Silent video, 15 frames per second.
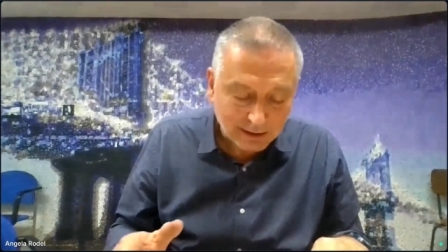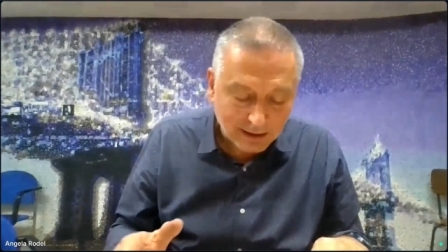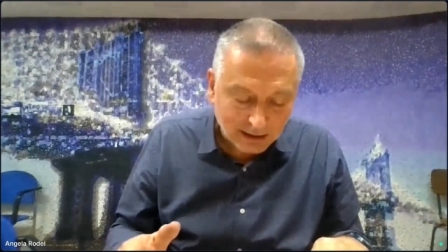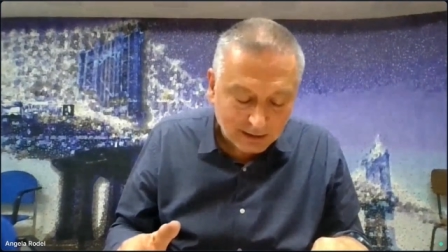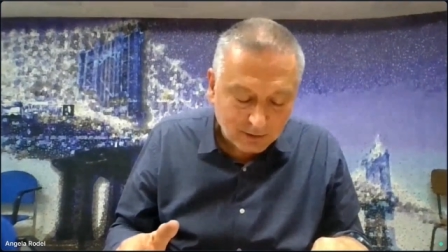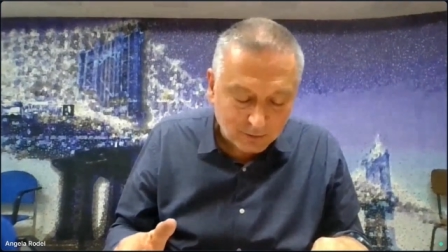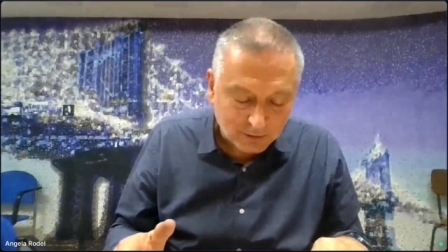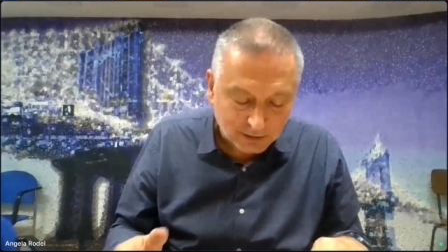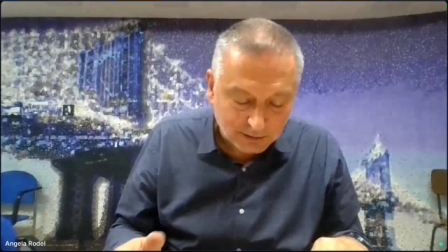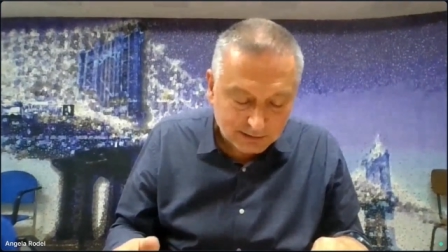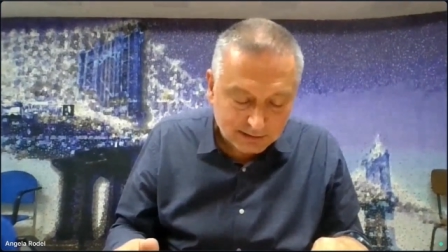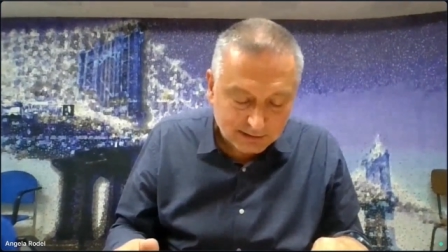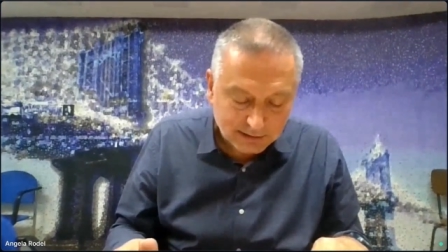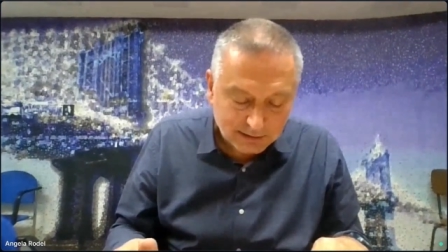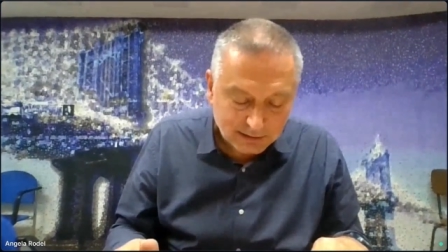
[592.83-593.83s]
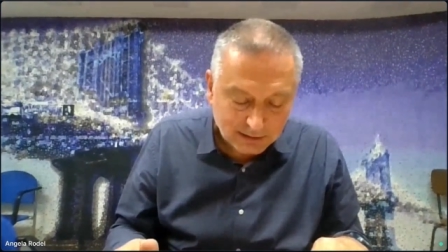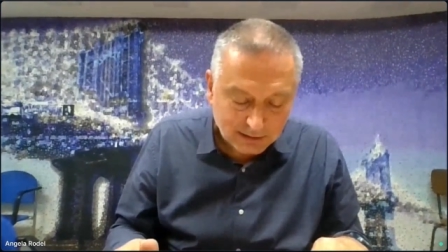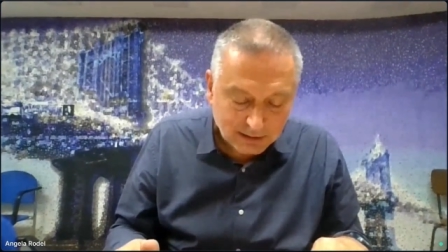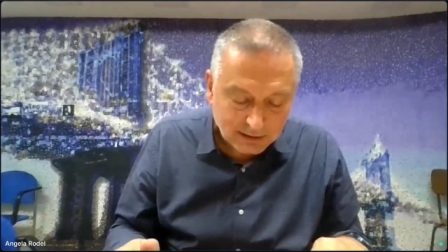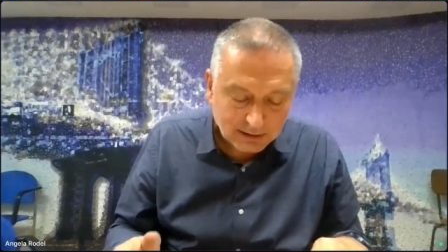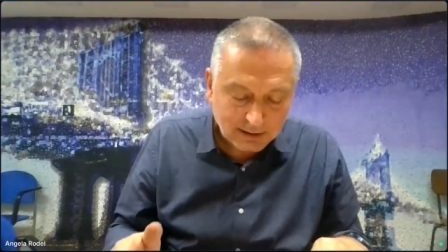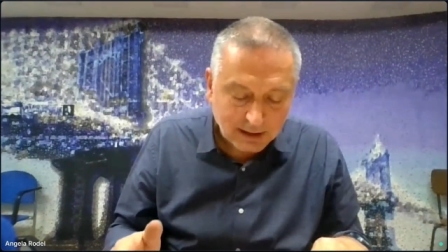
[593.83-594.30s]
In other words,
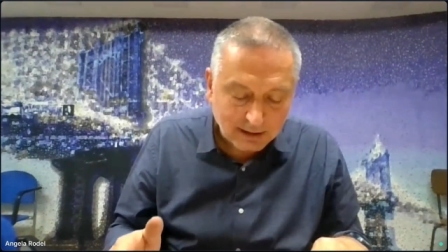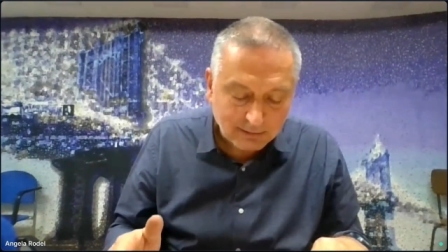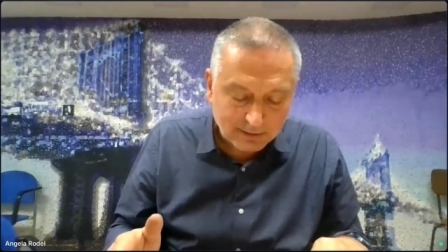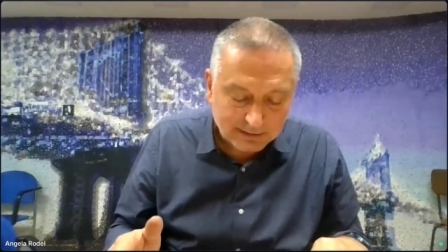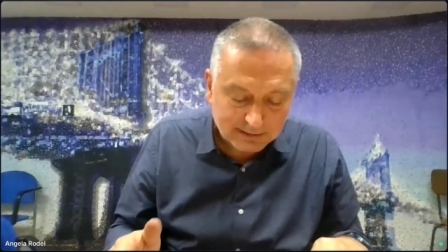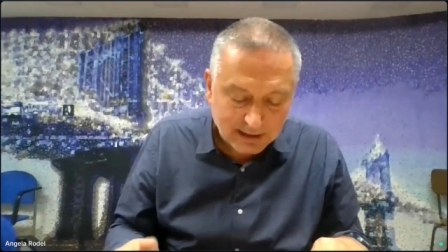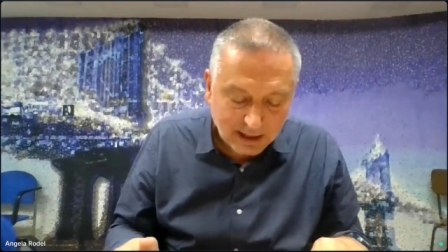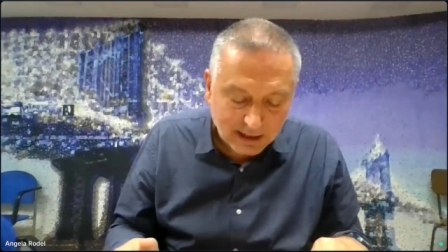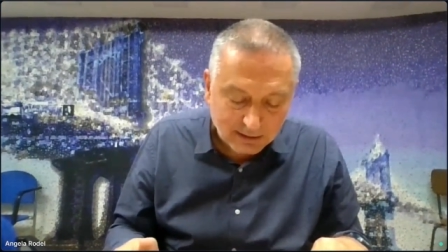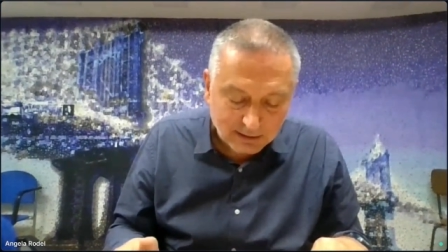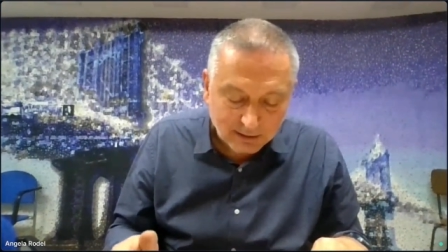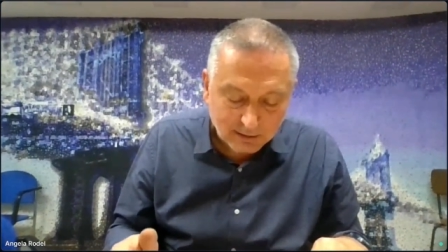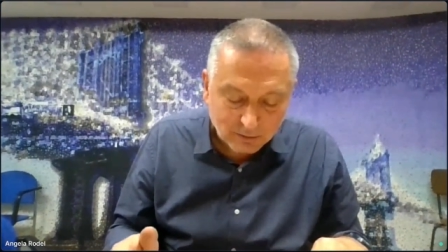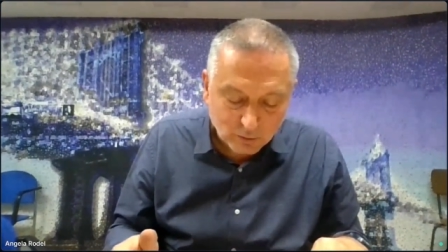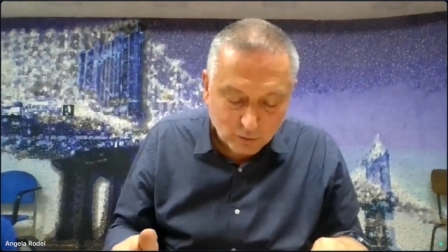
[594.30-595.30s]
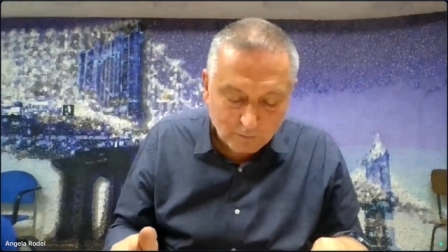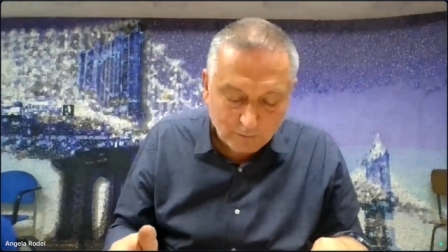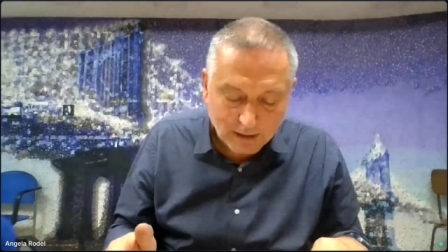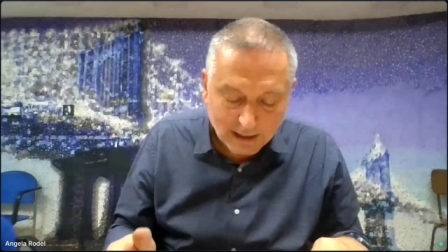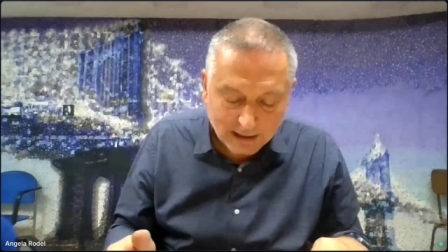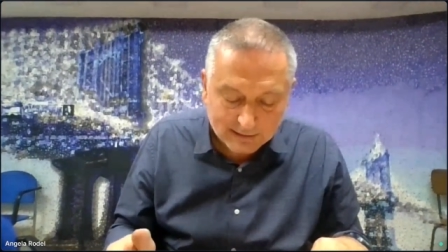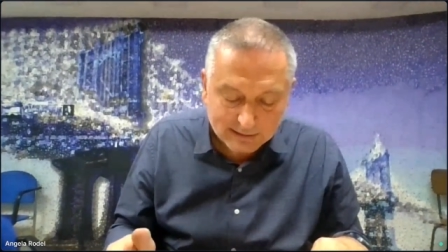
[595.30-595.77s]
they reside in
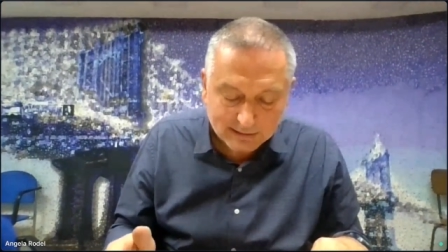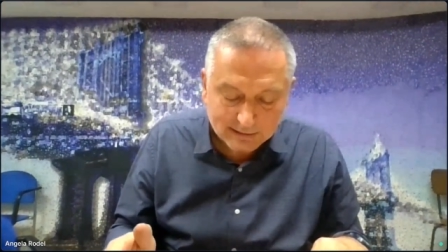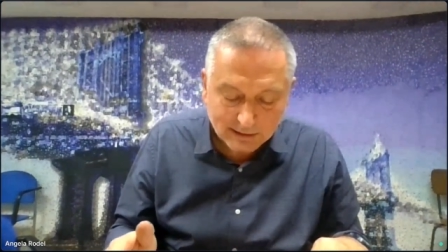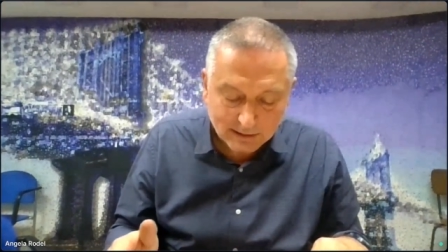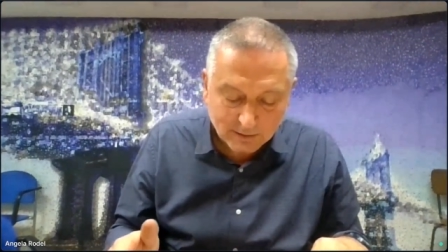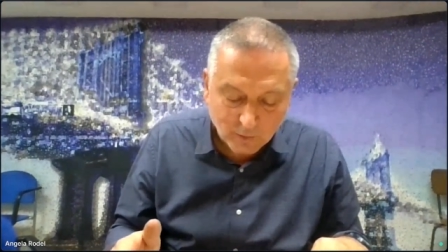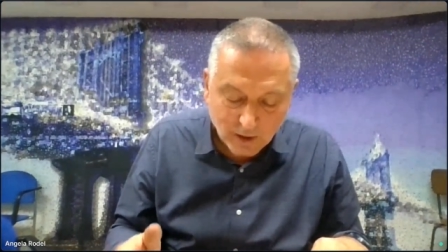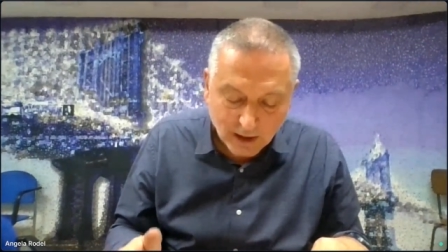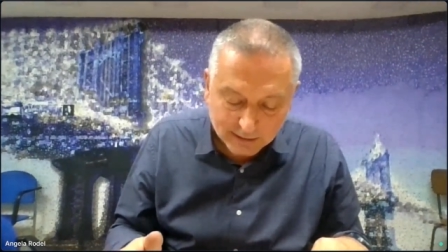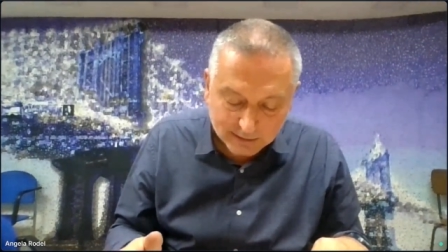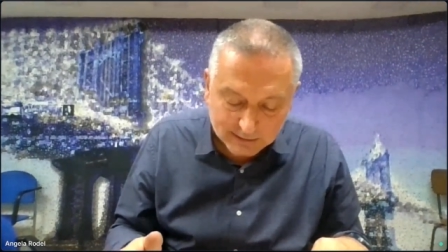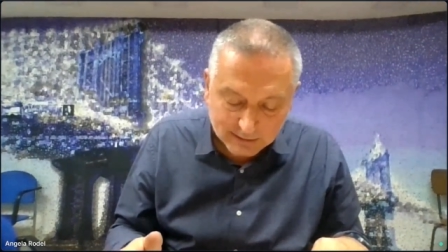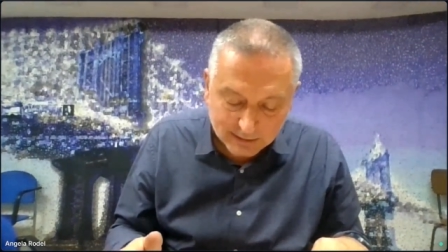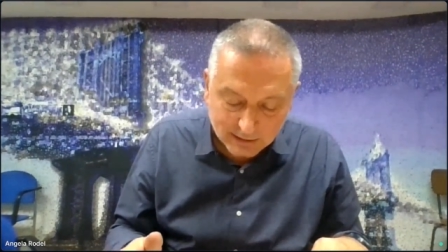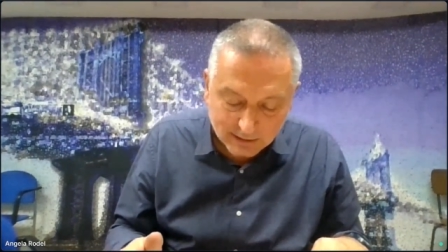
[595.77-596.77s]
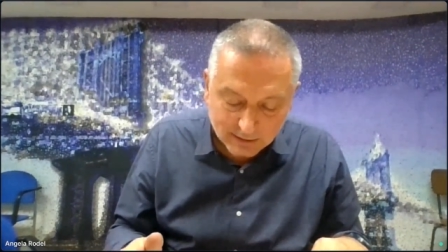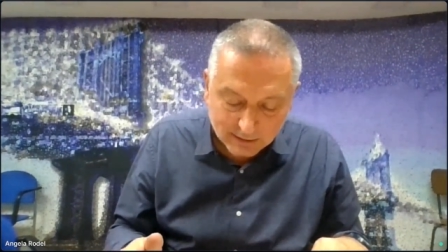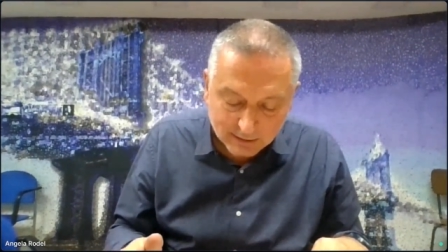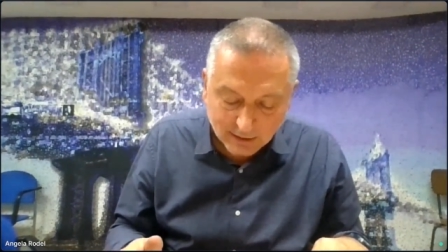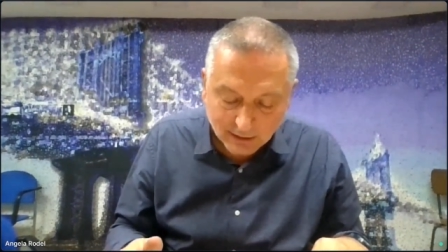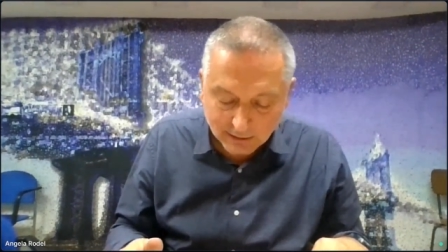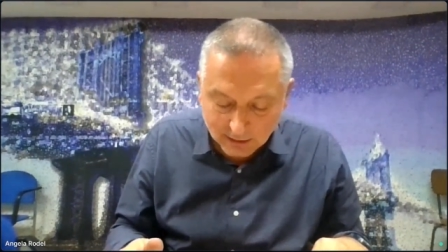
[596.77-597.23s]
two places at once,
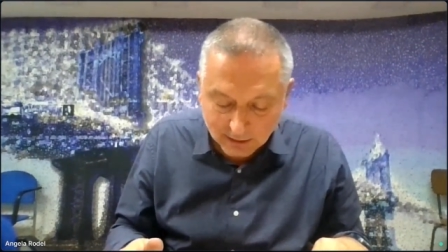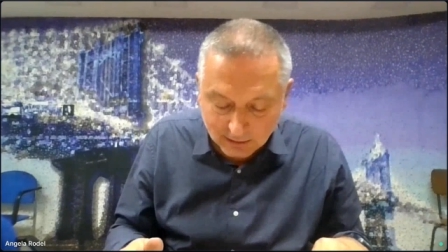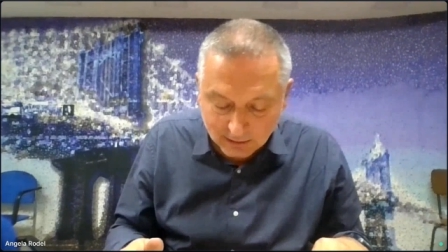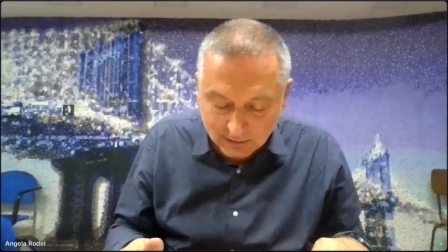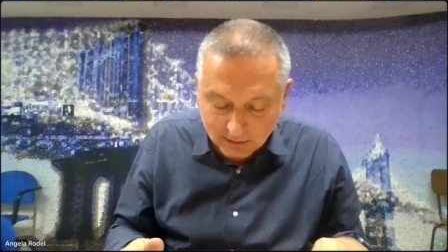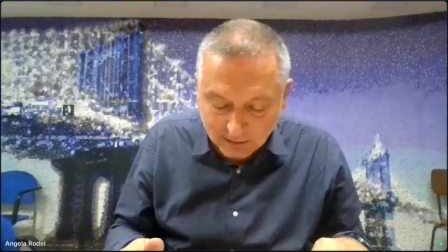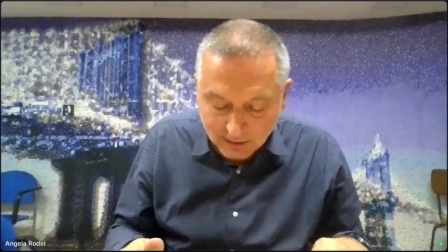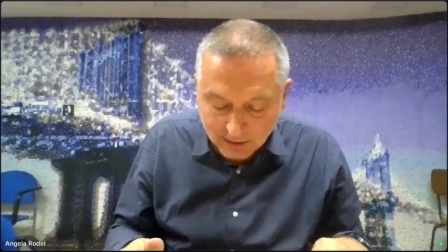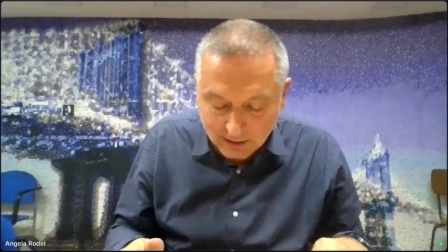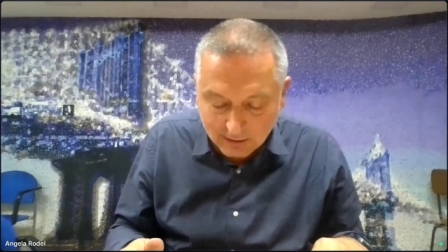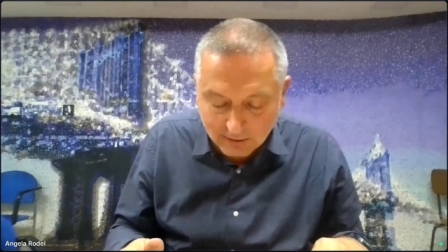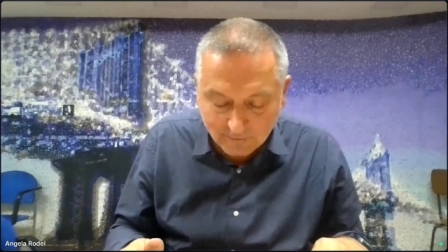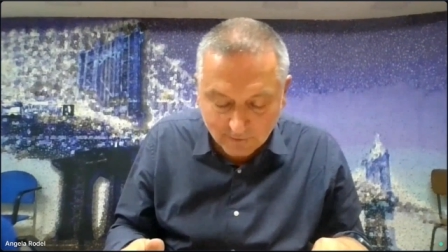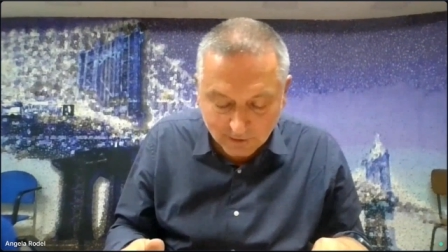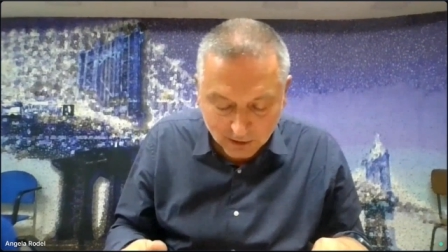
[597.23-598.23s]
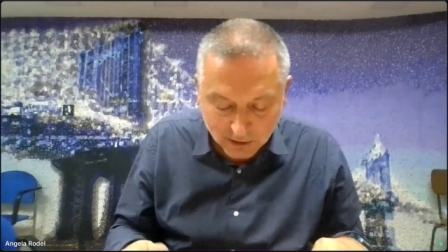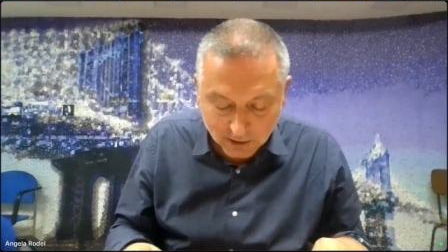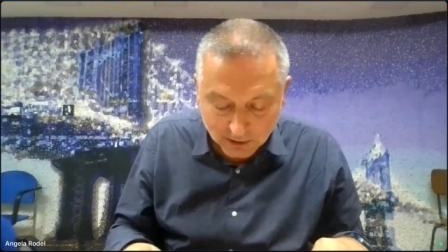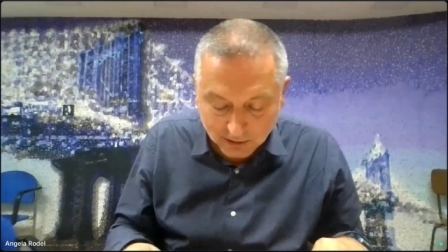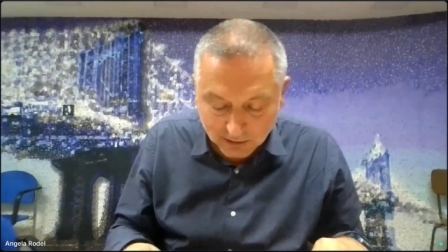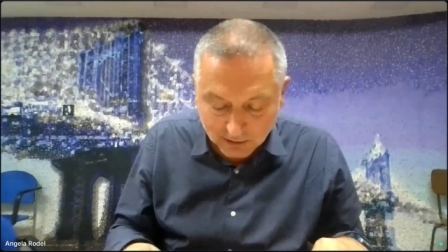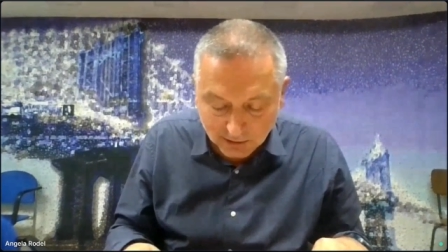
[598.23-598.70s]
the real and the
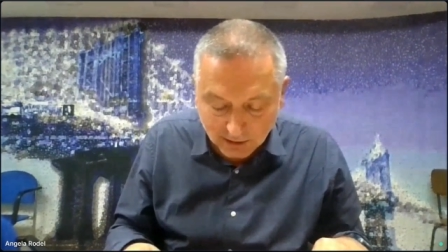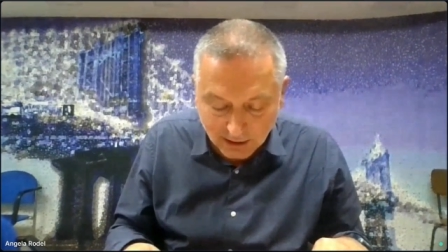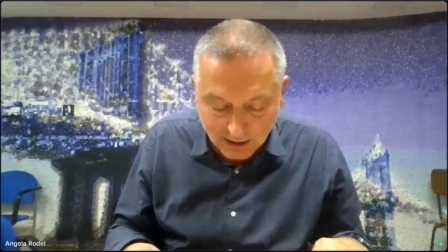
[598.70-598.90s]
fictional.